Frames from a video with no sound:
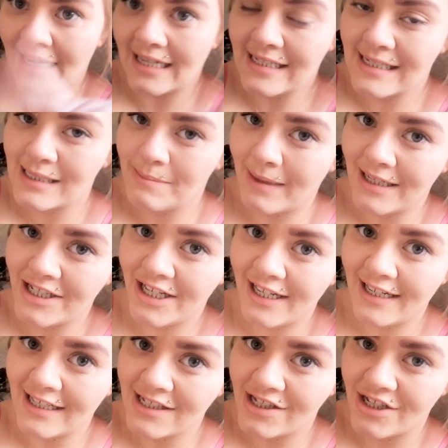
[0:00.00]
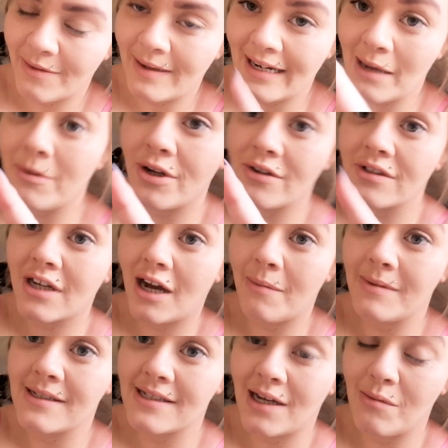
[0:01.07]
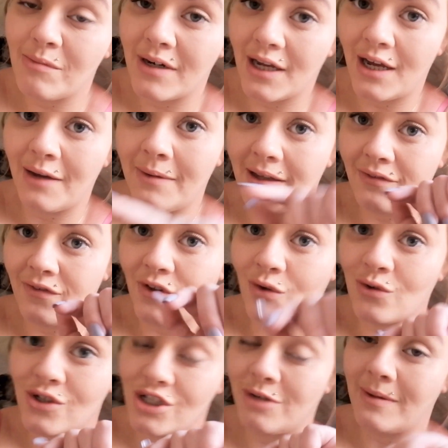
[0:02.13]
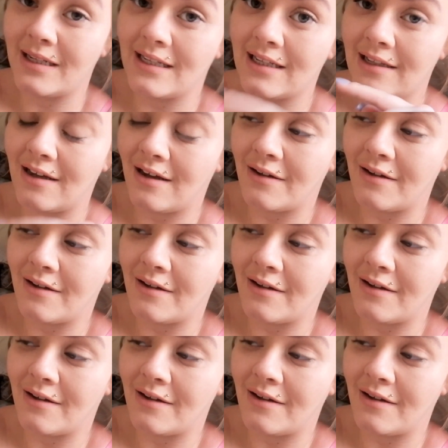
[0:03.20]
Let's smash it. Let's do it. Let me know in the comments down below if you're doing